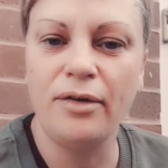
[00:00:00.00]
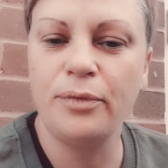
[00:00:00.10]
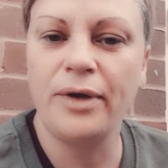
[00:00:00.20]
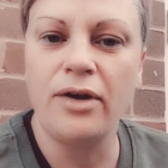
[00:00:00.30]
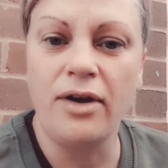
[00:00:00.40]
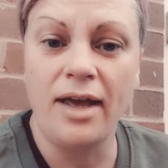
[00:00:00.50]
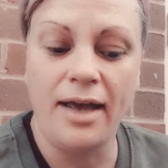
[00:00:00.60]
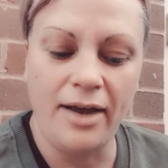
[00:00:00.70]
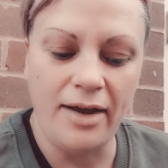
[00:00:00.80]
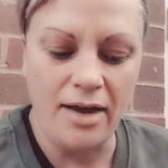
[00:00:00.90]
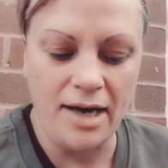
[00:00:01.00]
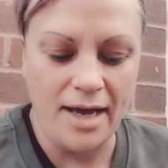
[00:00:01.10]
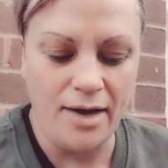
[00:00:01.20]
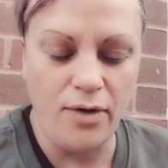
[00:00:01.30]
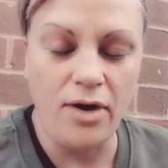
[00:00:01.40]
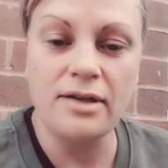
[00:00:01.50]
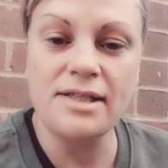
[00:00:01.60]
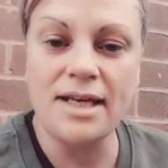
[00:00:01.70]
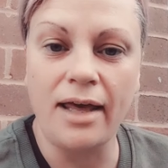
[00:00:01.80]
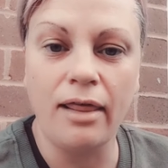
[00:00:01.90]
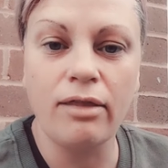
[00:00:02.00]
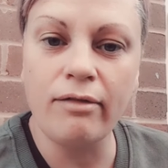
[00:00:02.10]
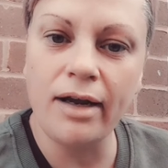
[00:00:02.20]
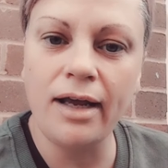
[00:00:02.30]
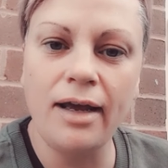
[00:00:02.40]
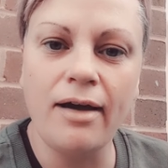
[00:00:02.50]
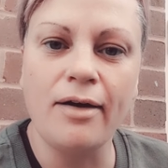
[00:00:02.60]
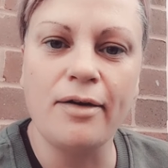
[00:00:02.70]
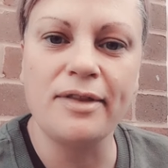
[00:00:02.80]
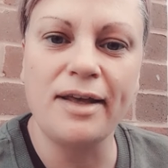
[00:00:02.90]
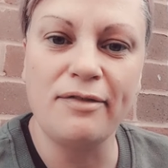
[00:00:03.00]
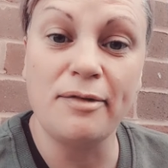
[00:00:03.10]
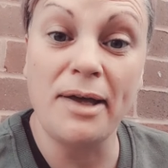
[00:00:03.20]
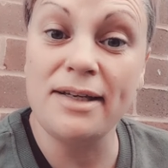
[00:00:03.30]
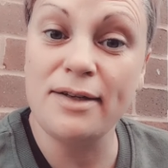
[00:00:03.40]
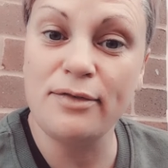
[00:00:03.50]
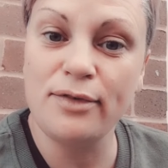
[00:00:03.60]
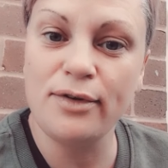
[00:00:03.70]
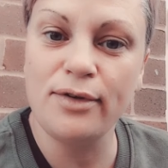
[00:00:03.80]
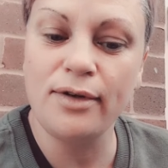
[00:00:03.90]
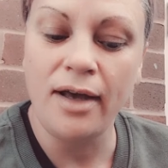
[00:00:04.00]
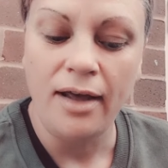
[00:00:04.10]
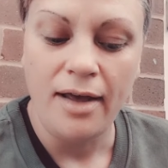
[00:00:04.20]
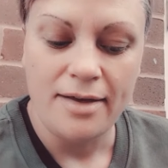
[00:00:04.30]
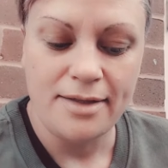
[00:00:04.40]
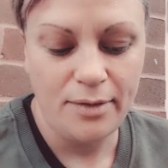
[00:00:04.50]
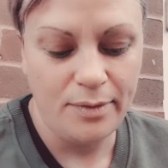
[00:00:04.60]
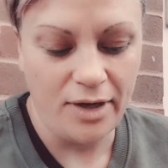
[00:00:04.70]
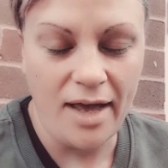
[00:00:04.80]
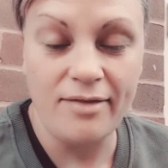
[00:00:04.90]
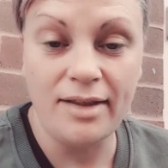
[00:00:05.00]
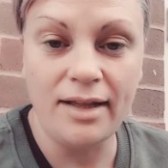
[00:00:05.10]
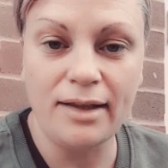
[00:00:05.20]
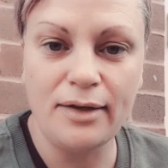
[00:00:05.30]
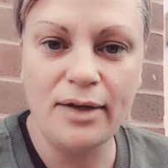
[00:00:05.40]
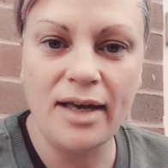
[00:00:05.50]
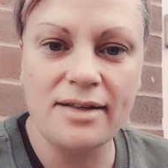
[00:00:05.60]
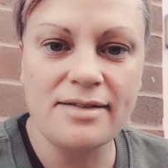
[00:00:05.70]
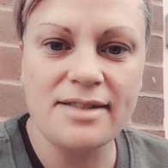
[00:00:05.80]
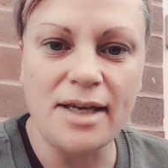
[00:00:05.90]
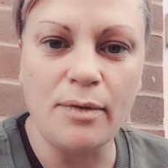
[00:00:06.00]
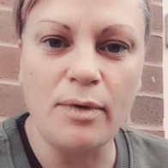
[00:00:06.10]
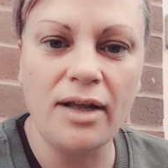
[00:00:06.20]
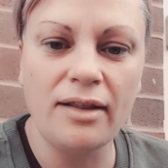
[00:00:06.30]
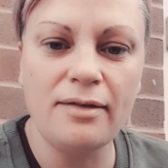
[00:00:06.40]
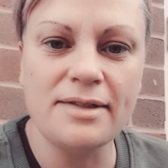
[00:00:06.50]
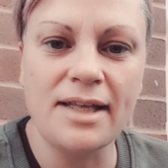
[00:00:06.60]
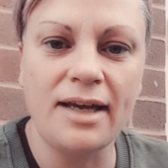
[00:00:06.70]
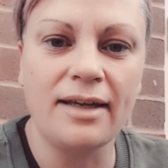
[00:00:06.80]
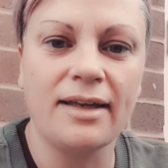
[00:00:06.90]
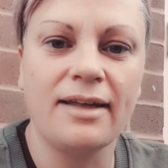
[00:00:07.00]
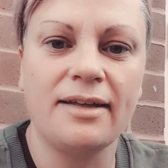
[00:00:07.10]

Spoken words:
we are here now on day 3 of the fermented food, so we're going to have a little look and see what it looks like.